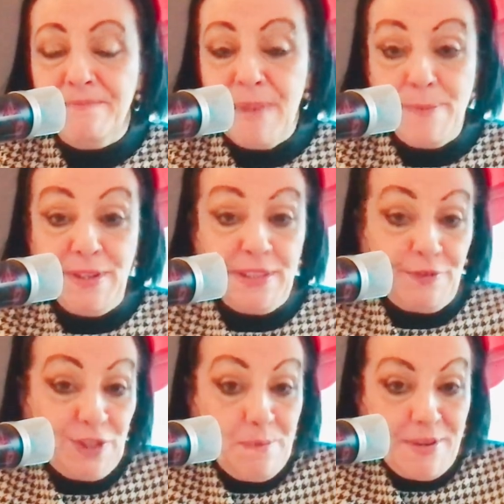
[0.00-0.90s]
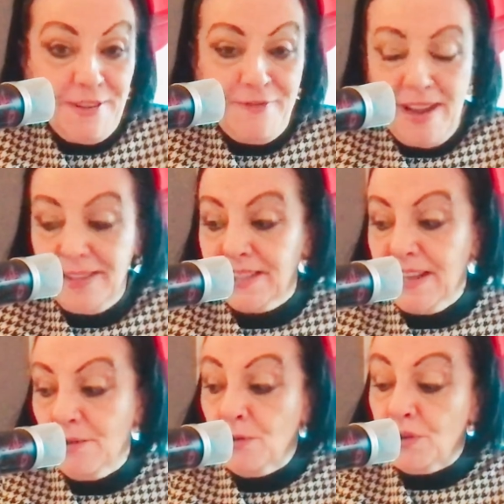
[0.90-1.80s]
maybe if somebody finds
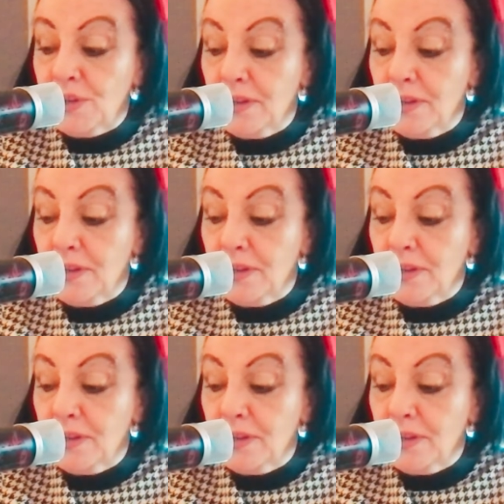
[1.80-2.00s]
out,